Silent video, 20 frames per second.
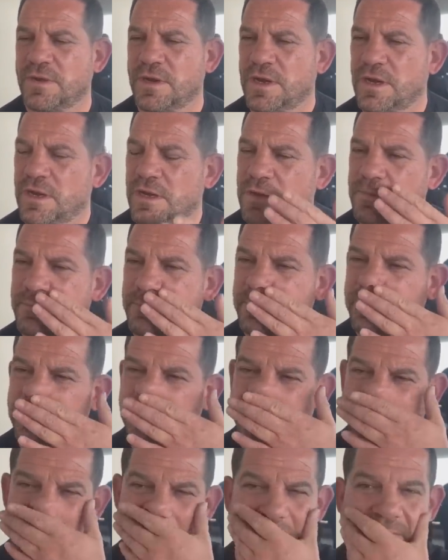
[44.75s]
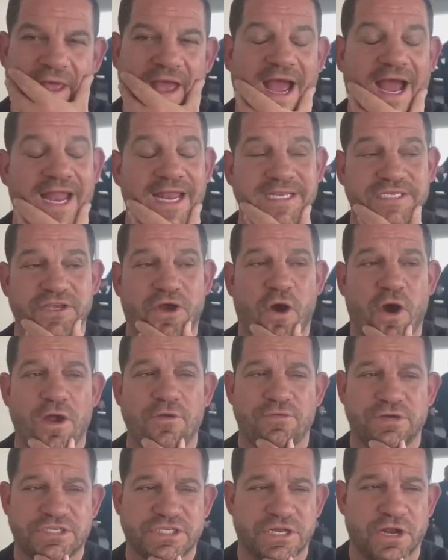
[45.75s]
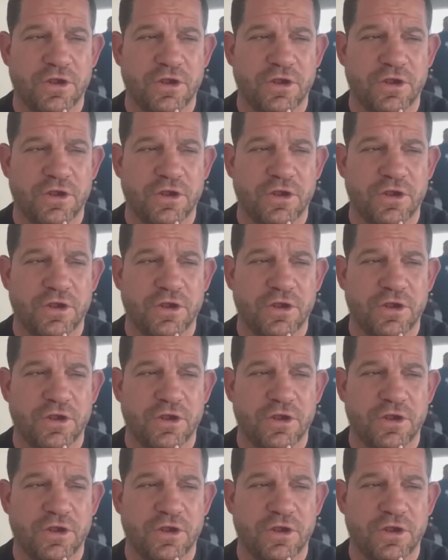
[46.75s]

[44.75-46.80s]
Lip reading: And it's a high risk,